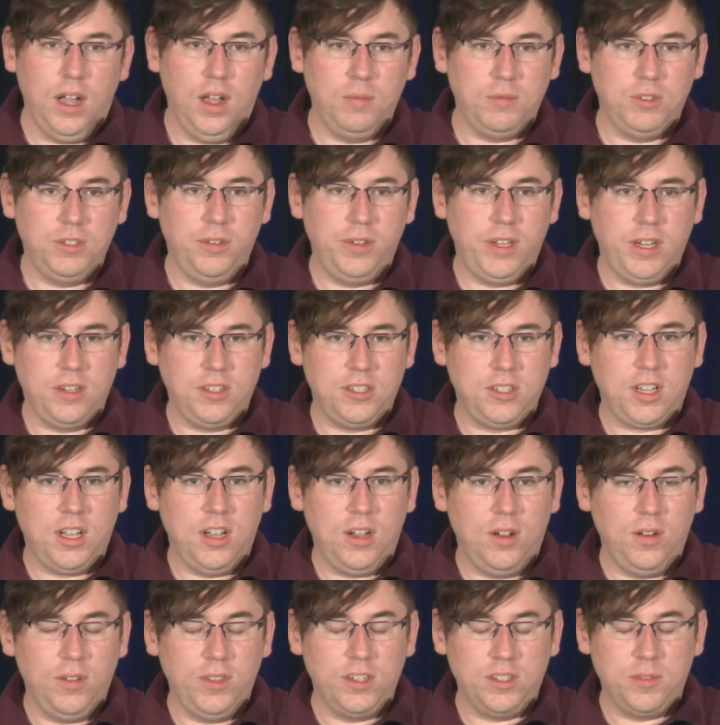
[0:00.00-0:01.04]
2 years
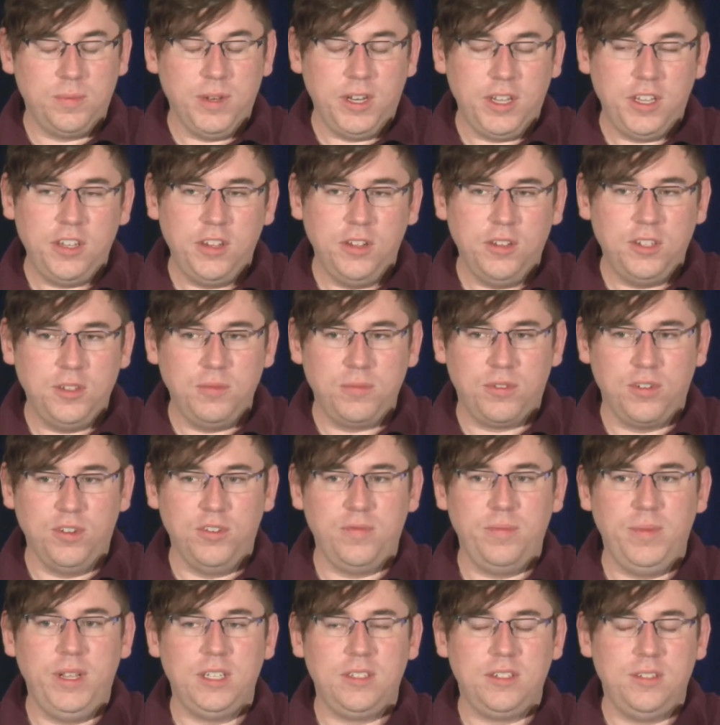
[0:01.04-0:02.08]
ago, there's been a huge
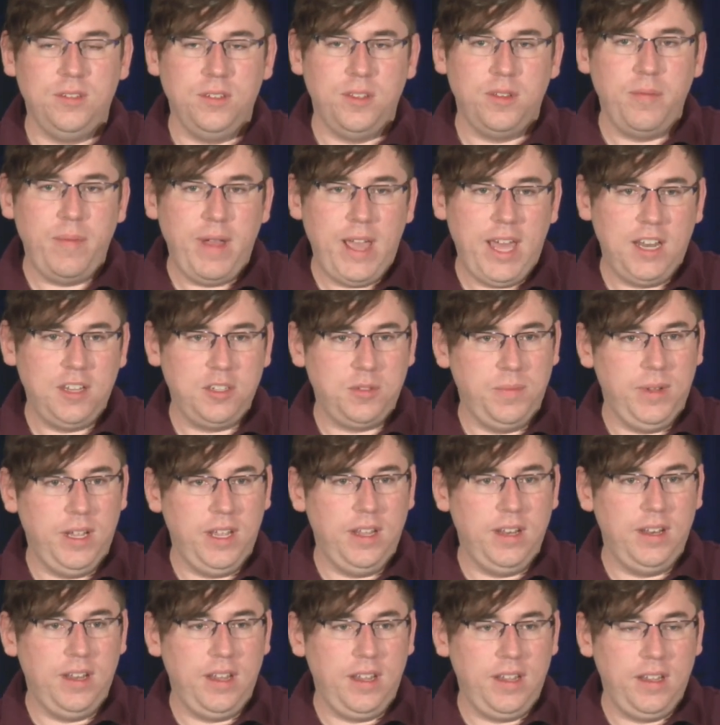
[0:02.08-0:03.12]
improvement to the
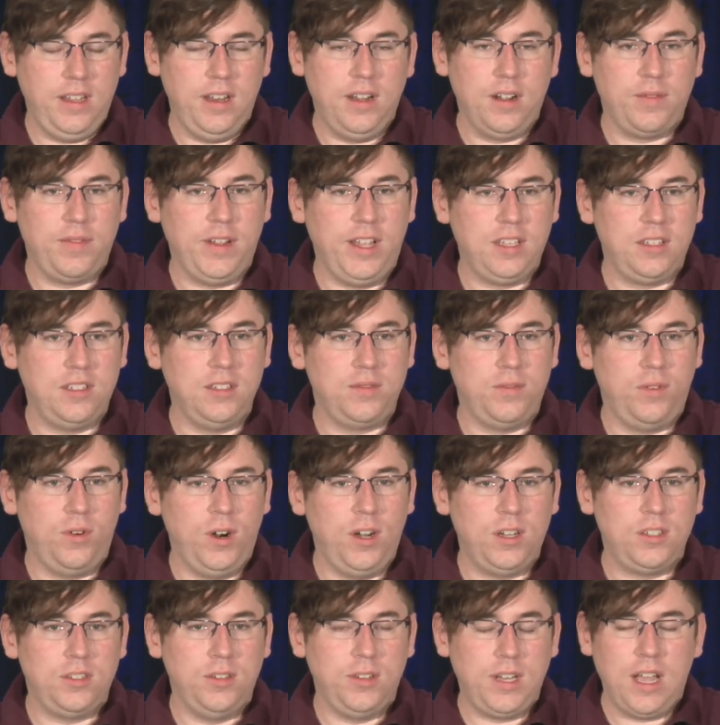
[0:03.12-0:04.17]
management interfaces
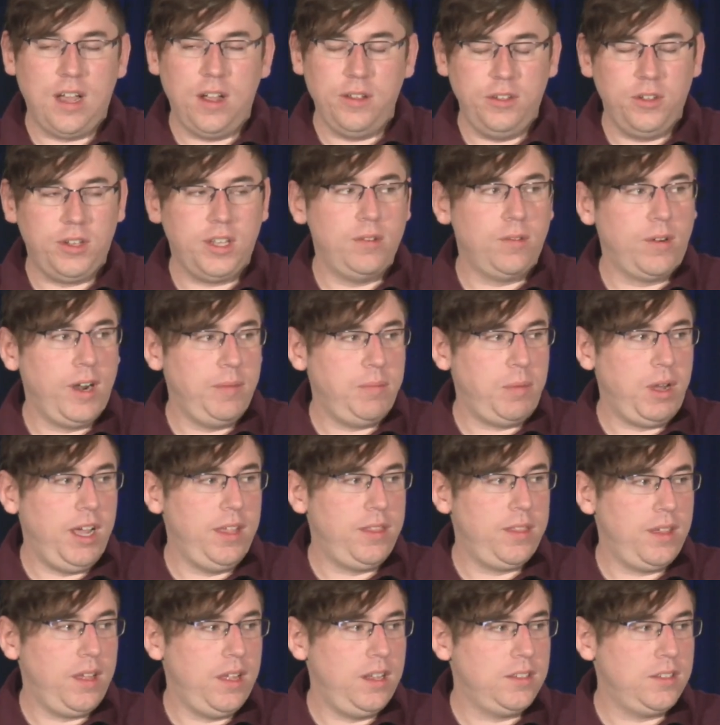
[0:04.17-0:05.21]
for it. So now you can write
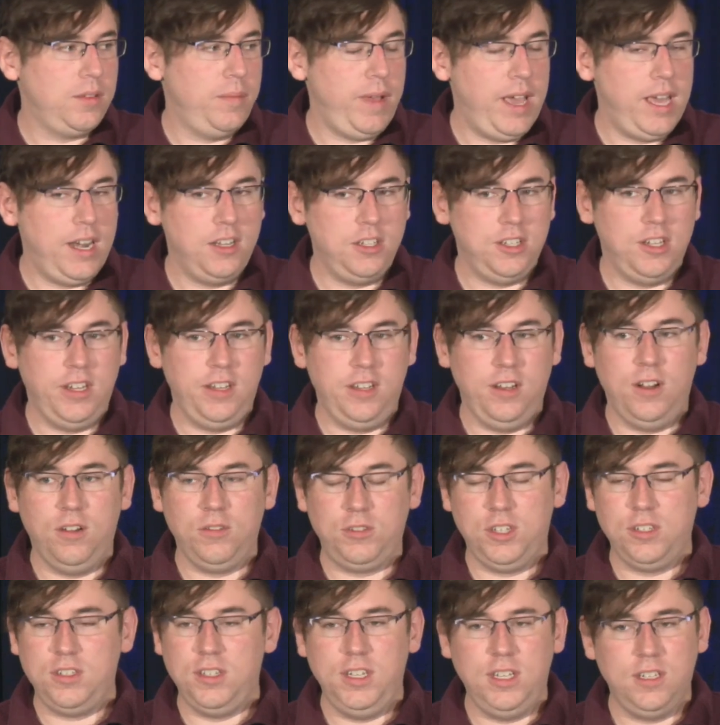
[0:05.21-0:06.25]
Python to manage it. You don't
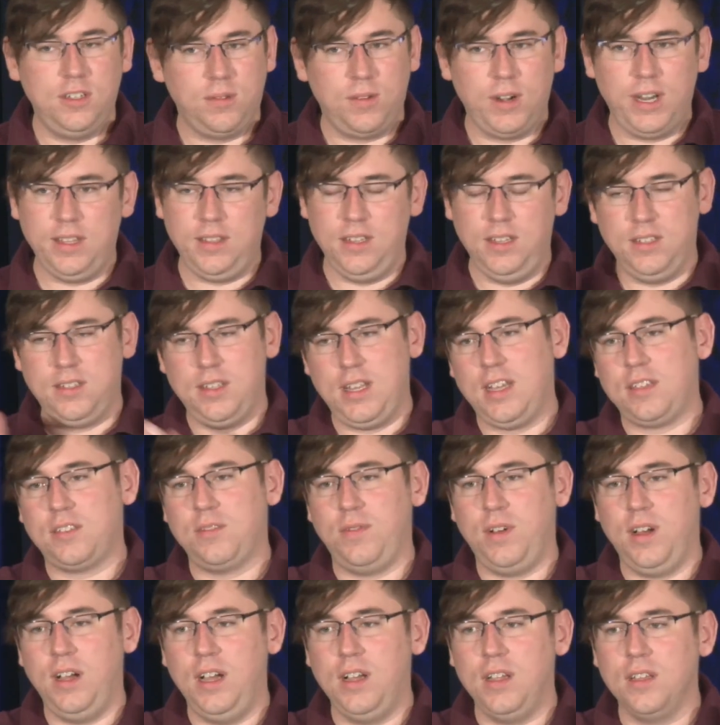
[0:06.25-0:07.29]
just need to write these text
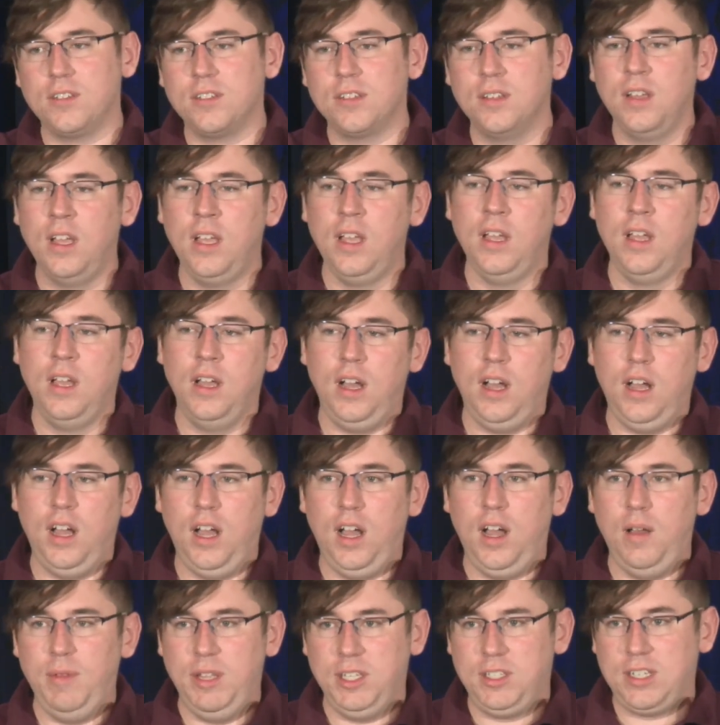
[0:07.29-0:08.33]
files.
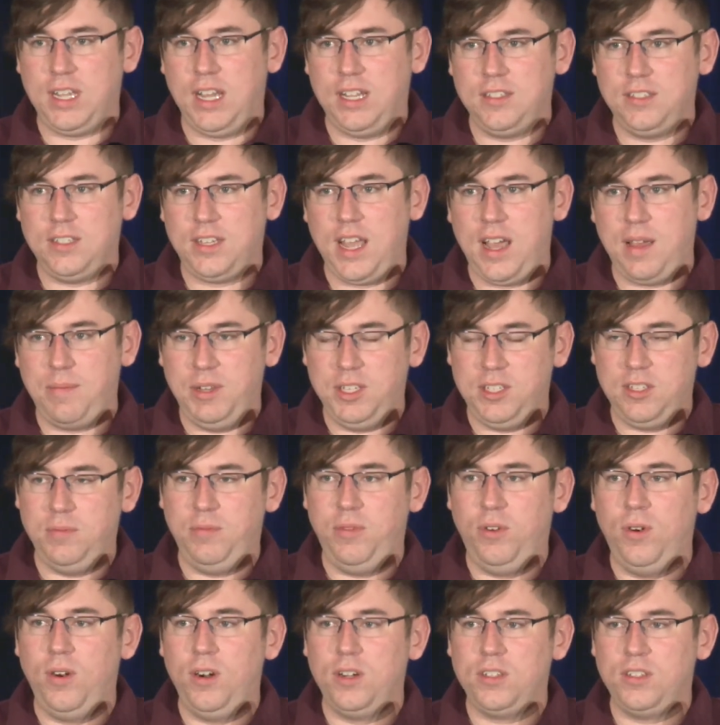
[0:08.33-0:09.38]
It's got SCAPI
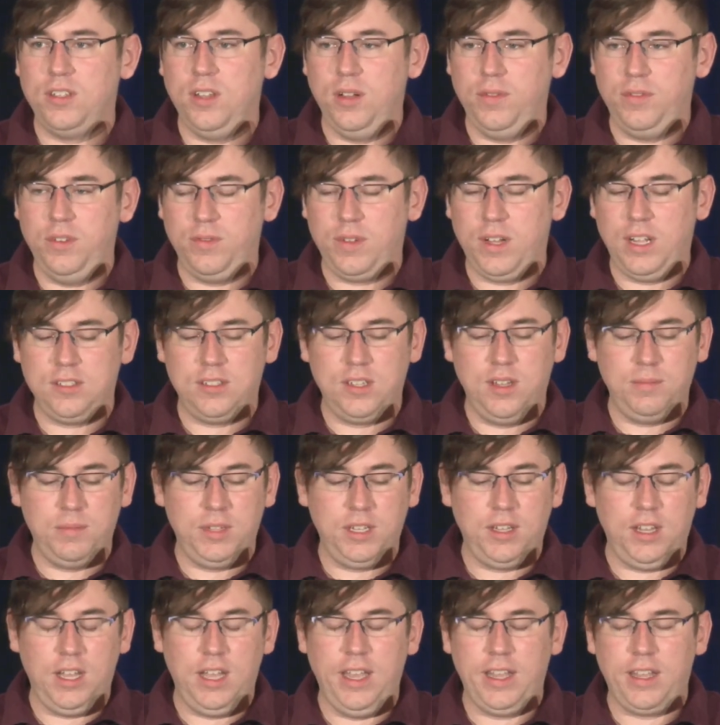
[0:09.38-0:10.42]
support, so if you've got
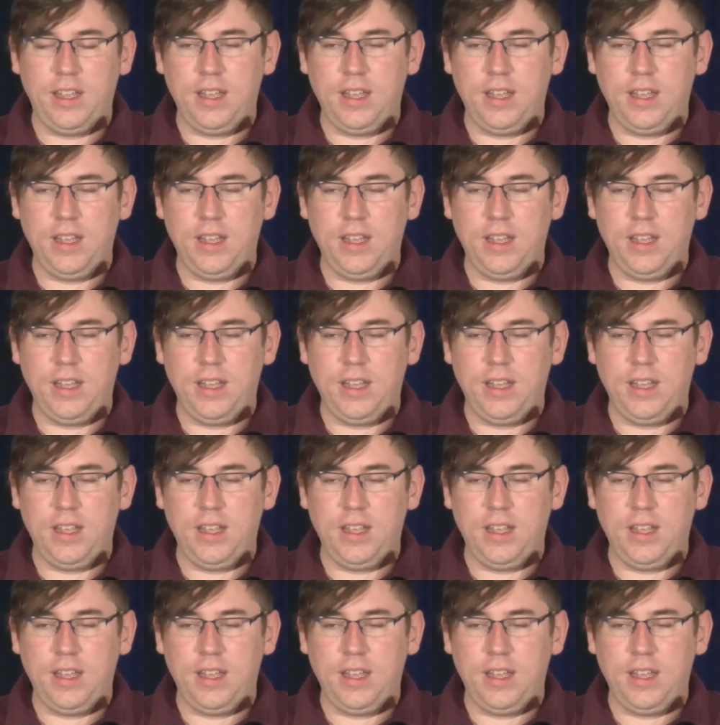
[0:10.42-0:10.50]
something like